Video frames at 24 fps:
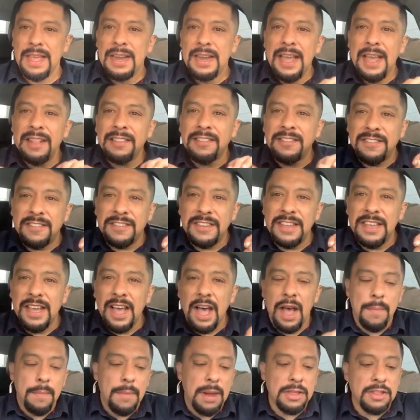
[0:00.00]
Let's
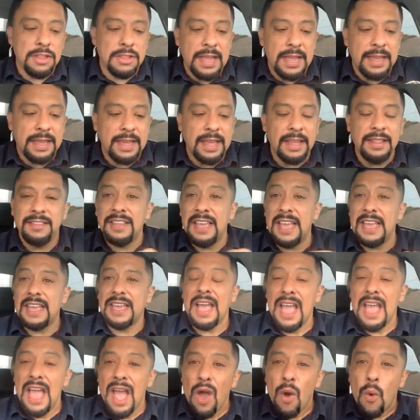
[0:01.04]
see how much they can
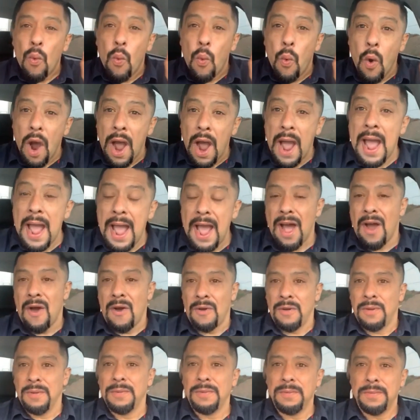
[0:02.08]
take.
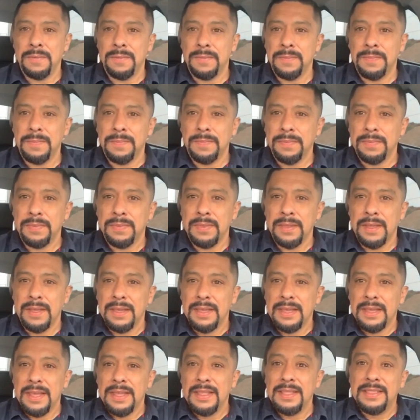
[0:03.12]
Wow.
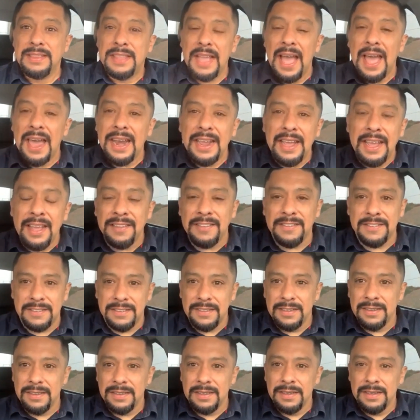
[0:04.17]
That
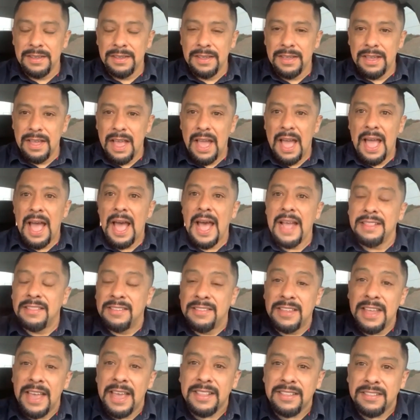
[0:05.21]
is a
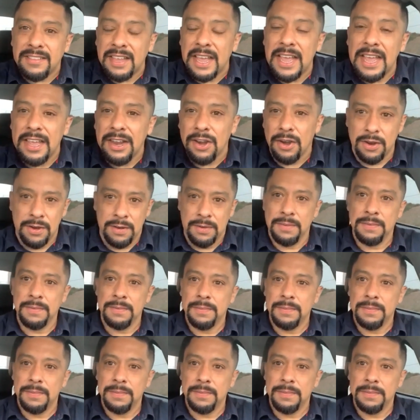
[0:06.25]
dictator.